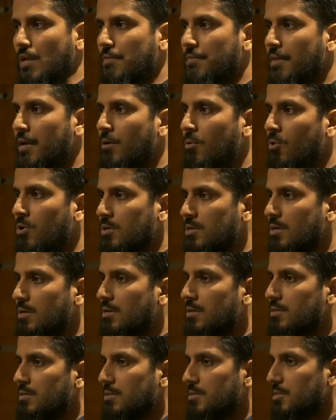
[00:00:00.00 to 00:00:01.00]
there
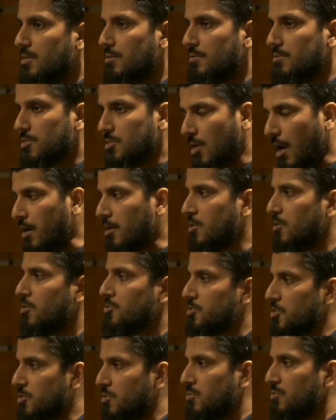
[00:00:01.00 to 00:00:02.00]
were
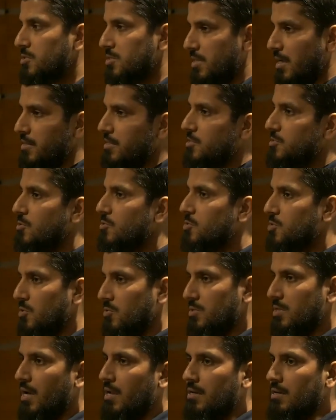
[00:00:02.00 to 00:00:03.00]
psychological studies
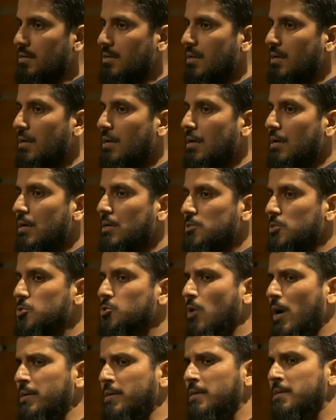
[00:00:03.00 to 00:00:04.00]
also done to
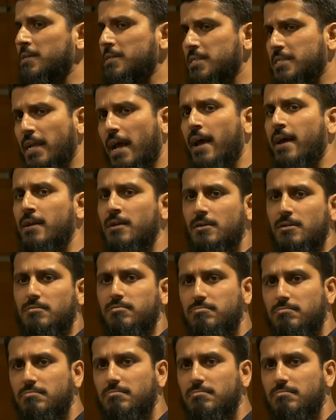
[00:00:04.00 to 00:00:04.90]
try and understand.